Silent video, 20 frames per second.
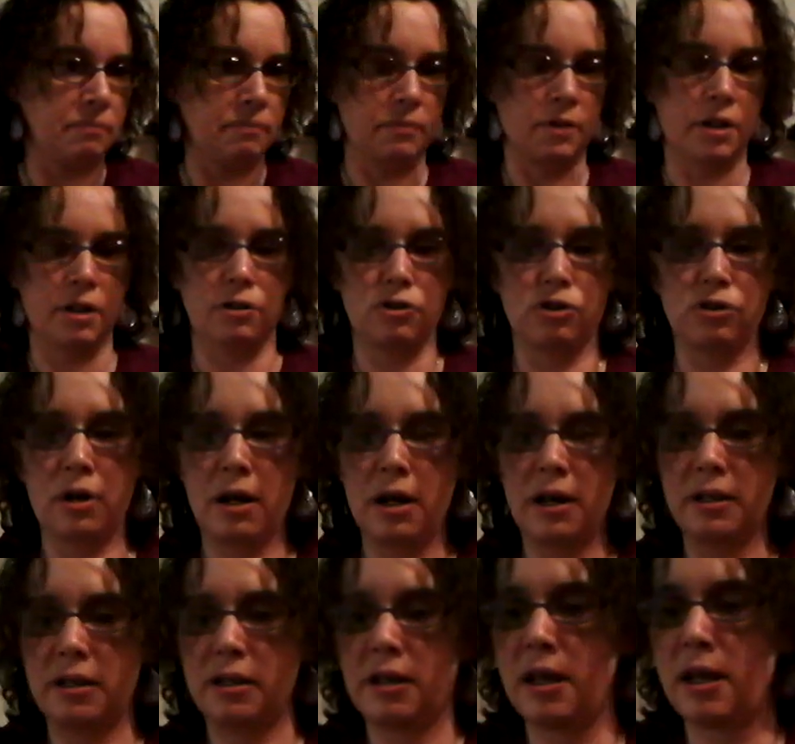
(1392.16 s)
They're
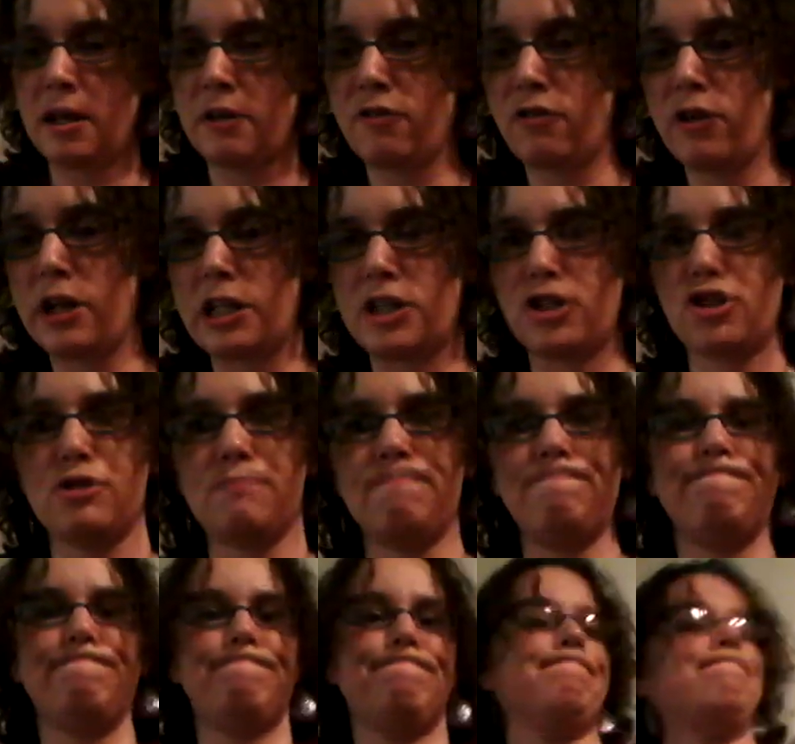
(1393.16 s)
trying to get fresh.
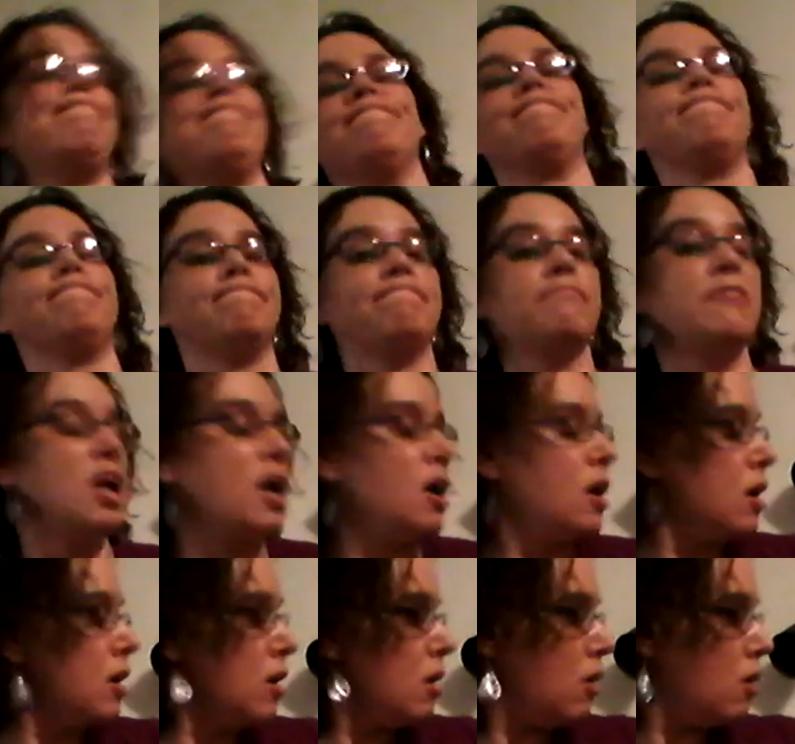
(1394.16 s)

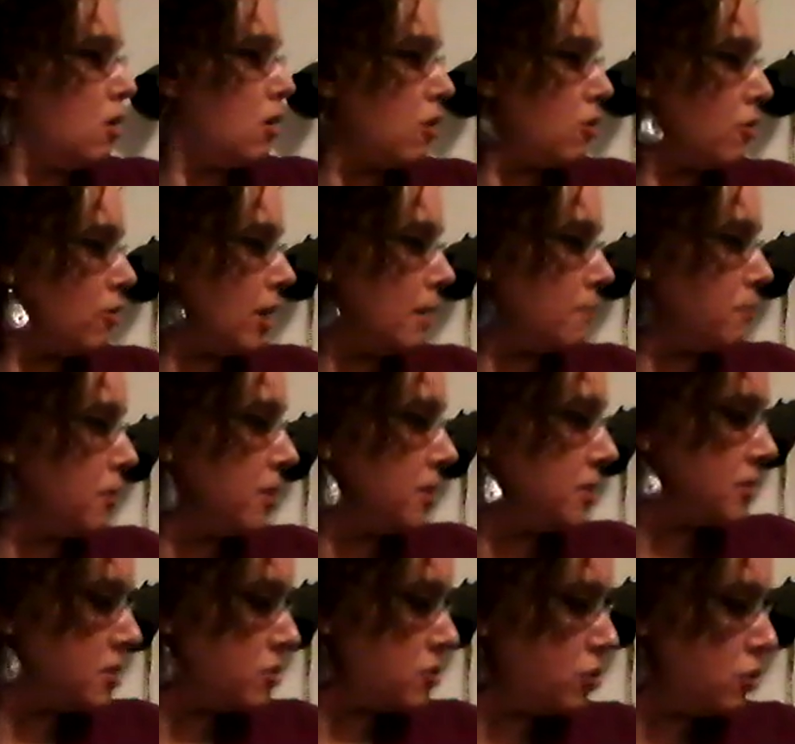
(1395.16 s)
All right,
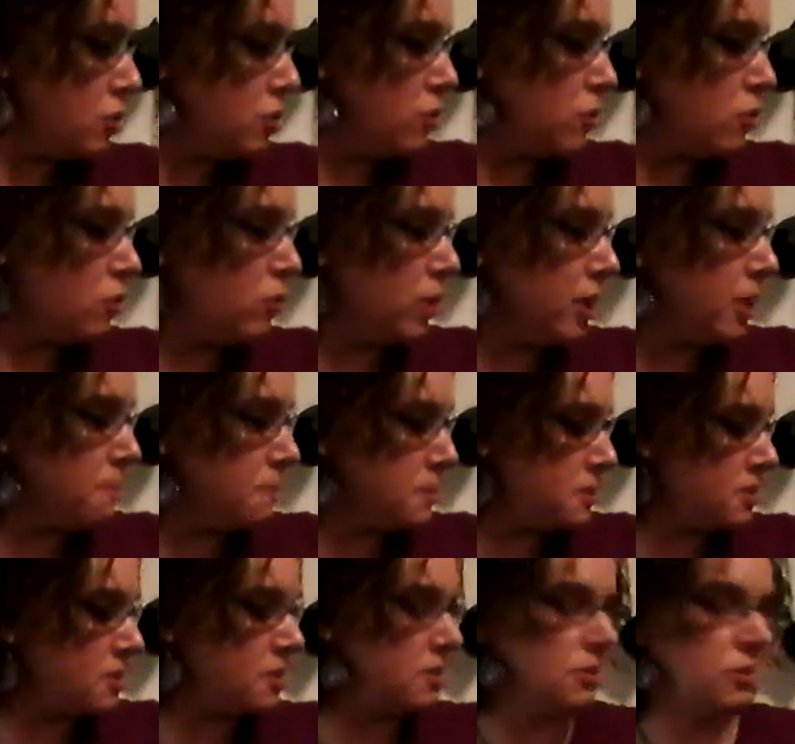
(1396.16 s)
brings us to the
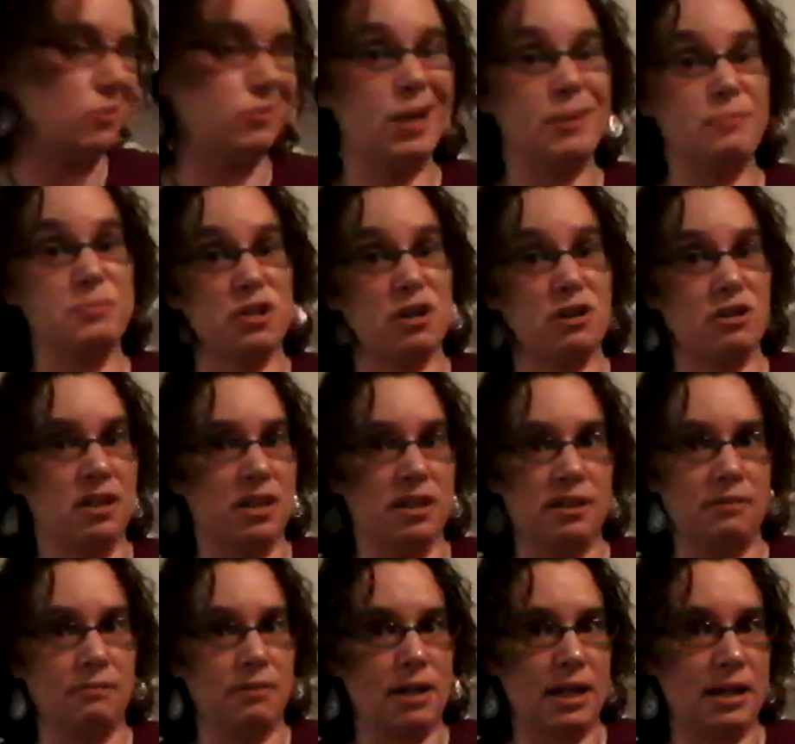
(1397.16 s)
whips. The whips aren't
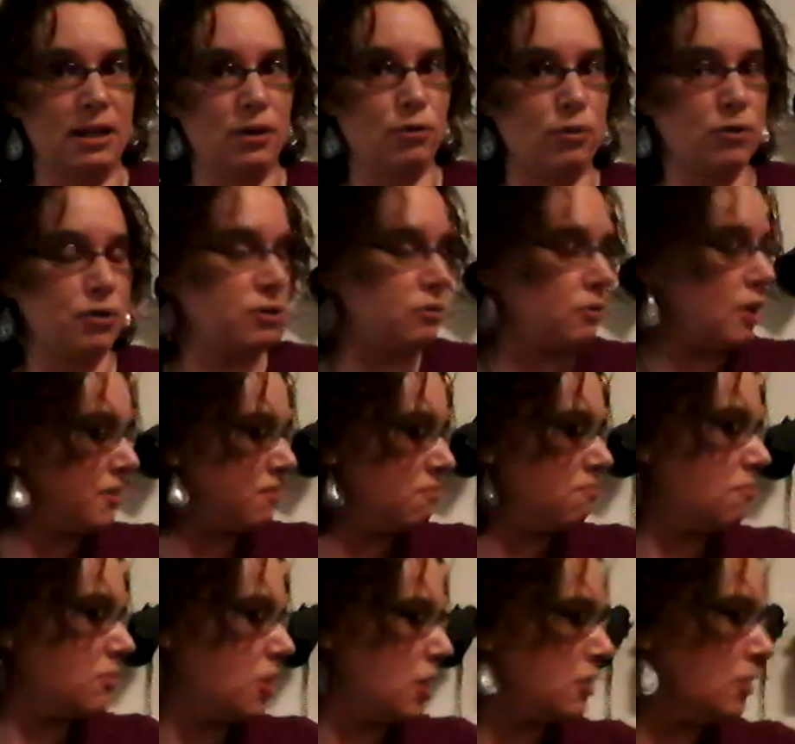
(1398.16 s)
in any order.
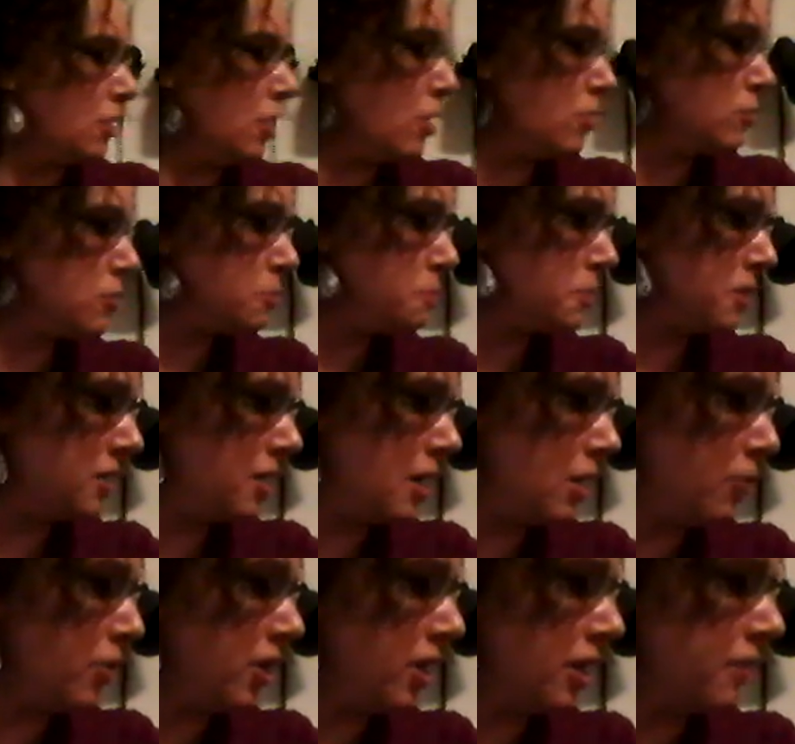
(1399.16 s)
They're close, but
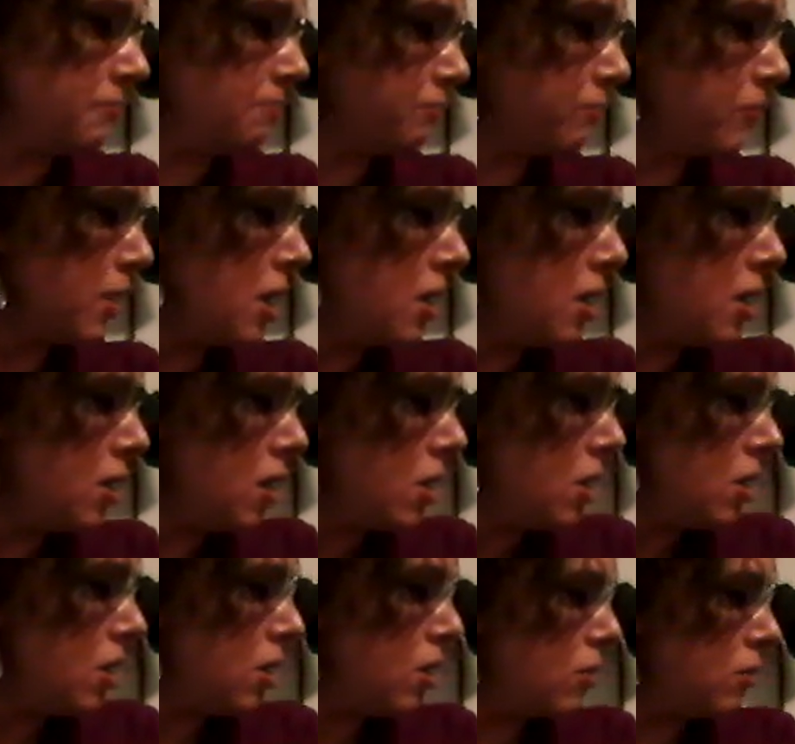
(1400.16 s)
not really.
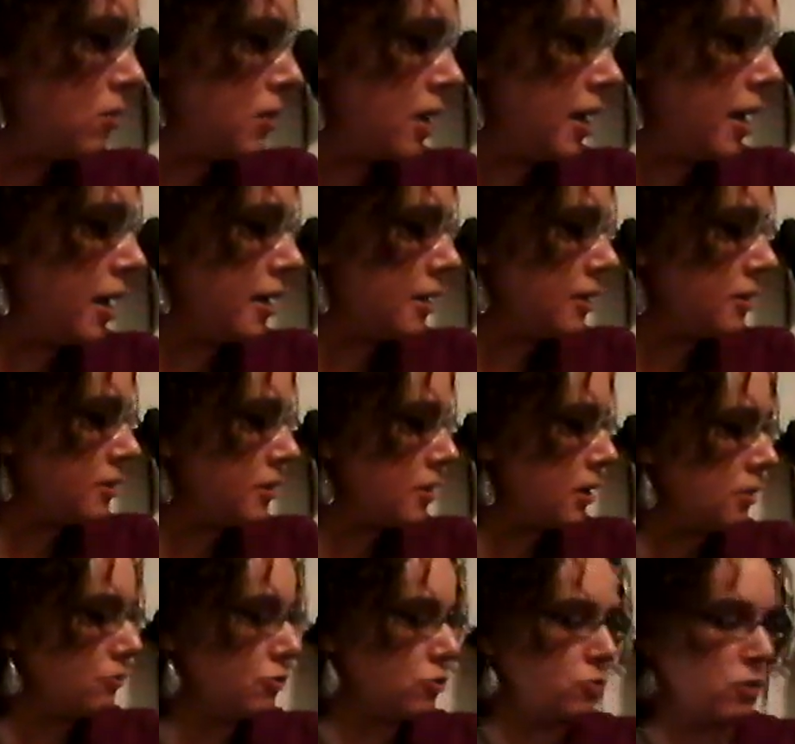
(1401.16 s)
Okay,
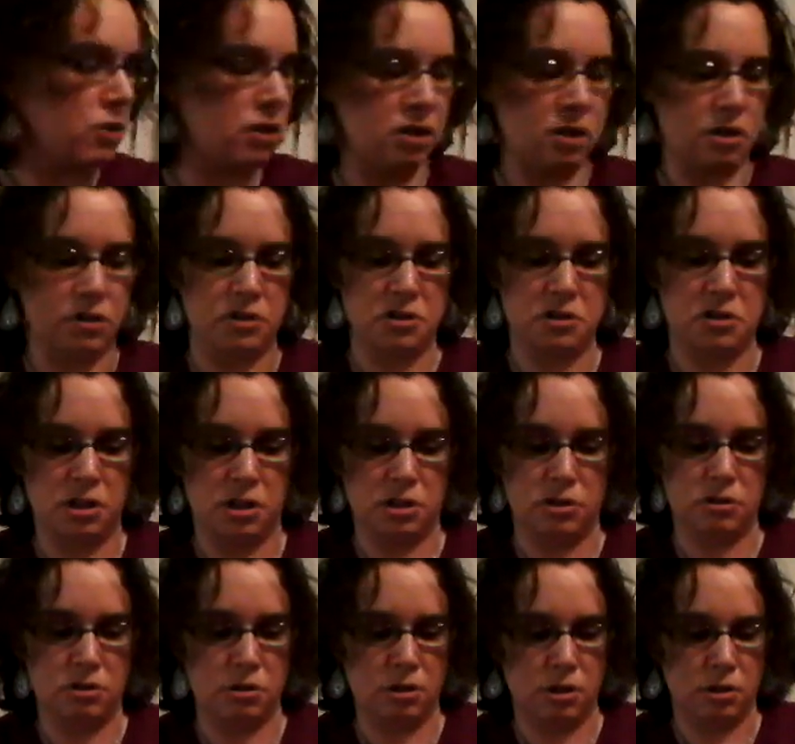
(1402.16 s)
I was working on this
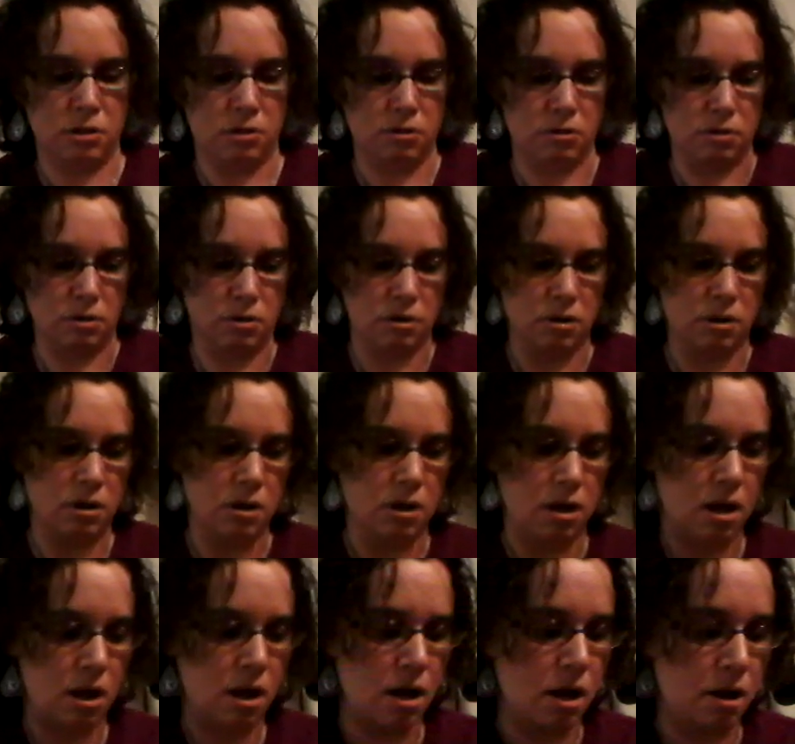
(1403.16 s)
yesterday.
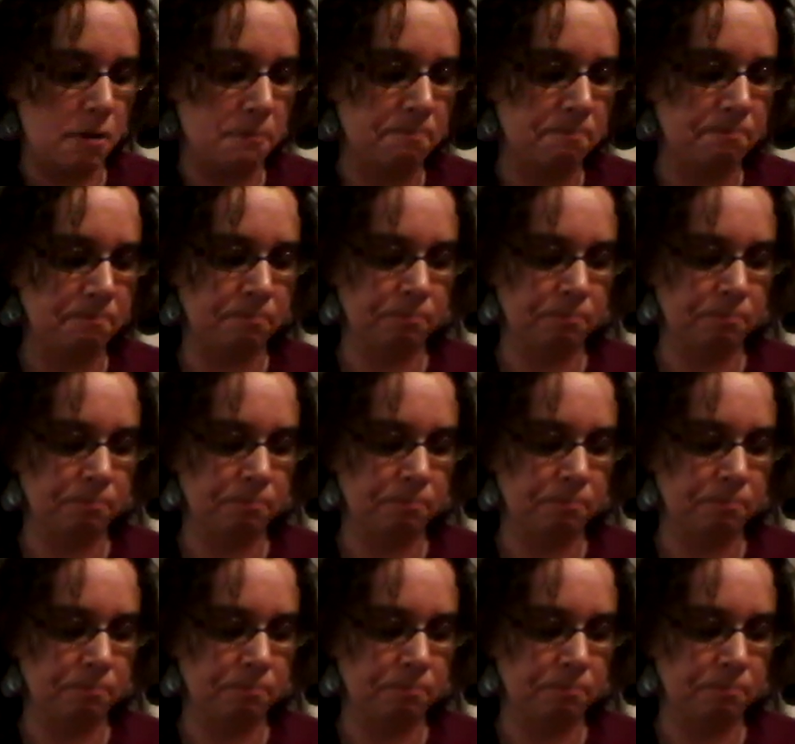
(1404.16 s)
I